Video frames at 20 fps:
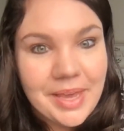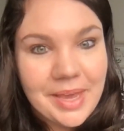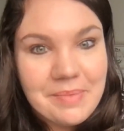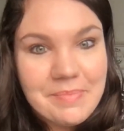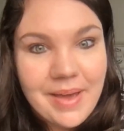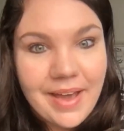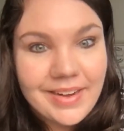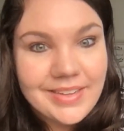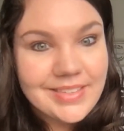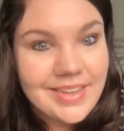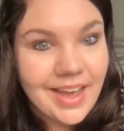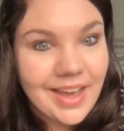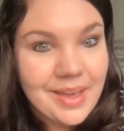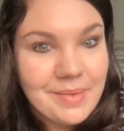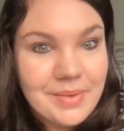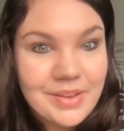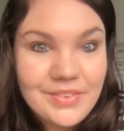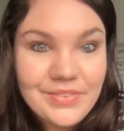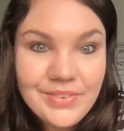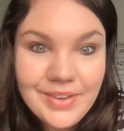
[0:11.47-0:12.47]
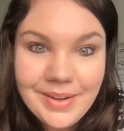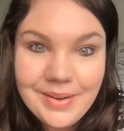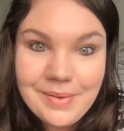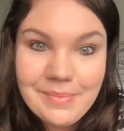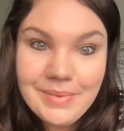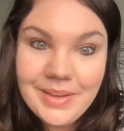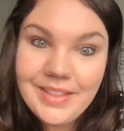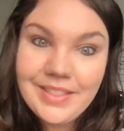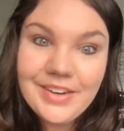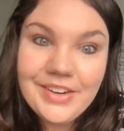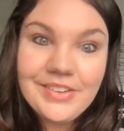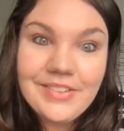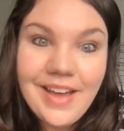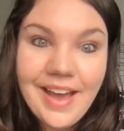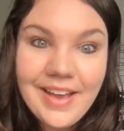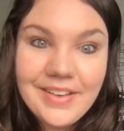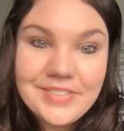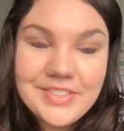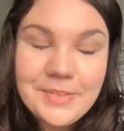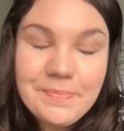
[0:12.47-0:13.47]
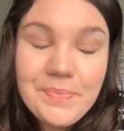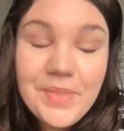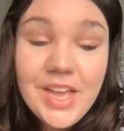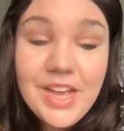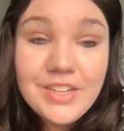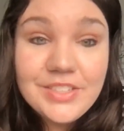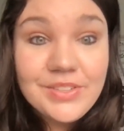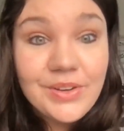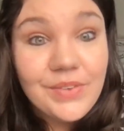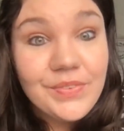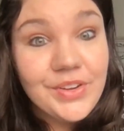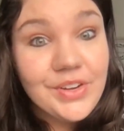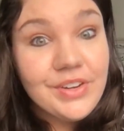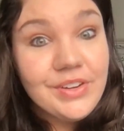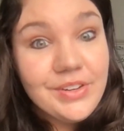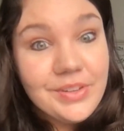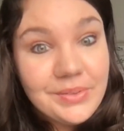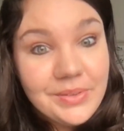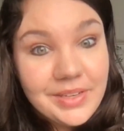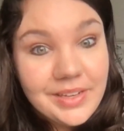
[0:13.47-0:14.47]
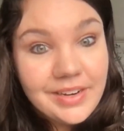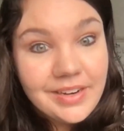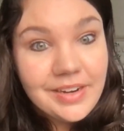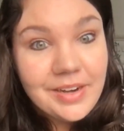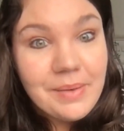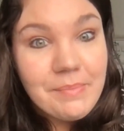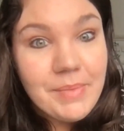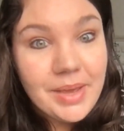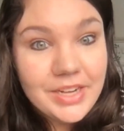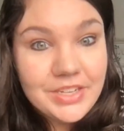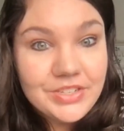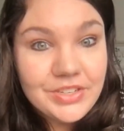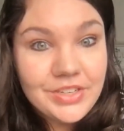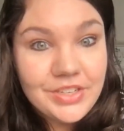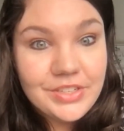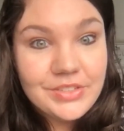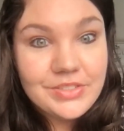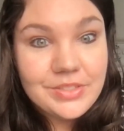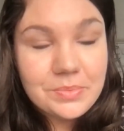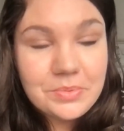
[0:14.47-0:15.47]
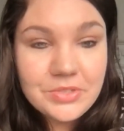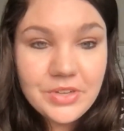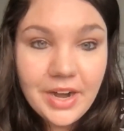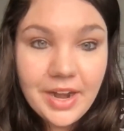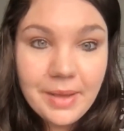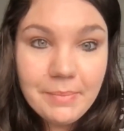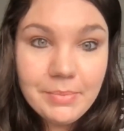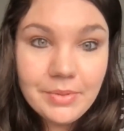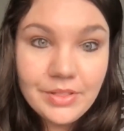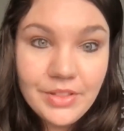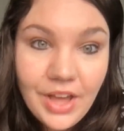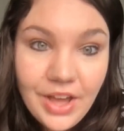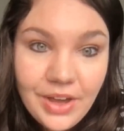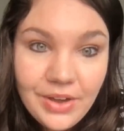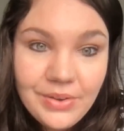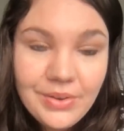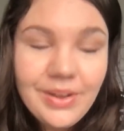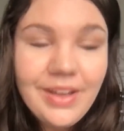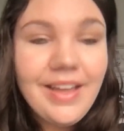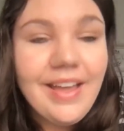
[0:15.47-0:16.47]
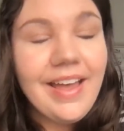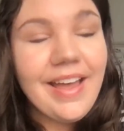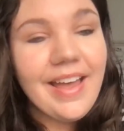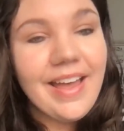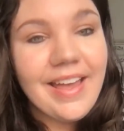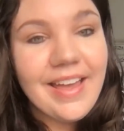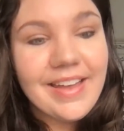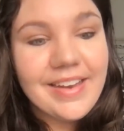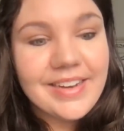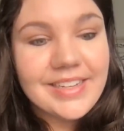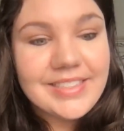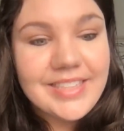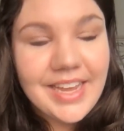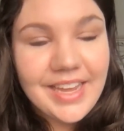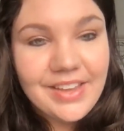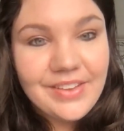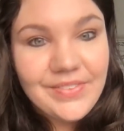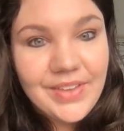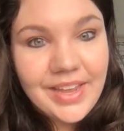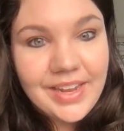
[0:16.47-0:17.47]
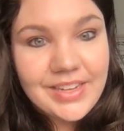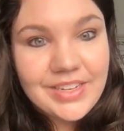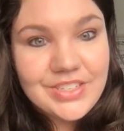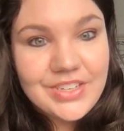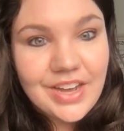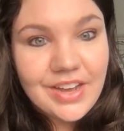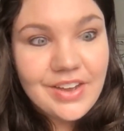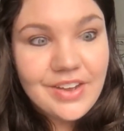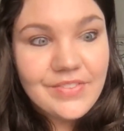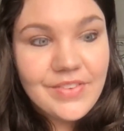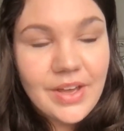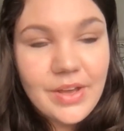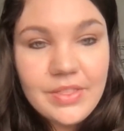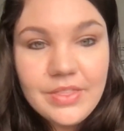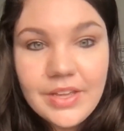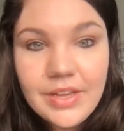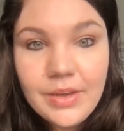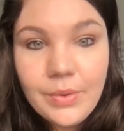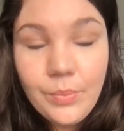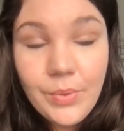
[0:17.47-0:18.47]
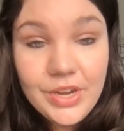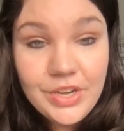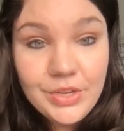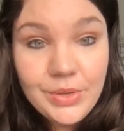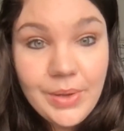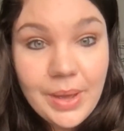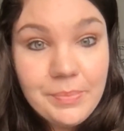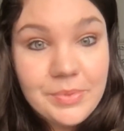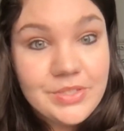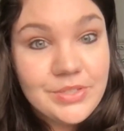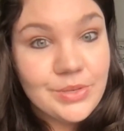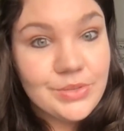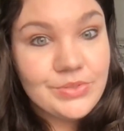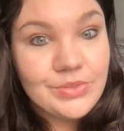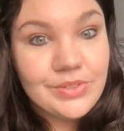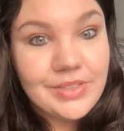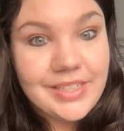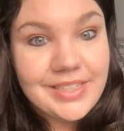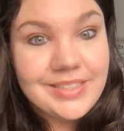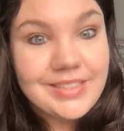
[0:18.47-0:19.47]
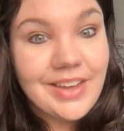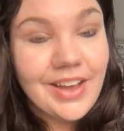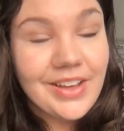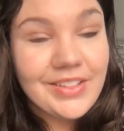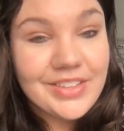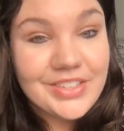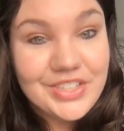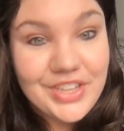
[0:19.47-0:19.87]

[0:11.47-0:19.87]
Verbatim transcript: gain back time and freedom in their lives. So if you're new here, make sure you subscribe below and take advantage of the, when new episodes release on the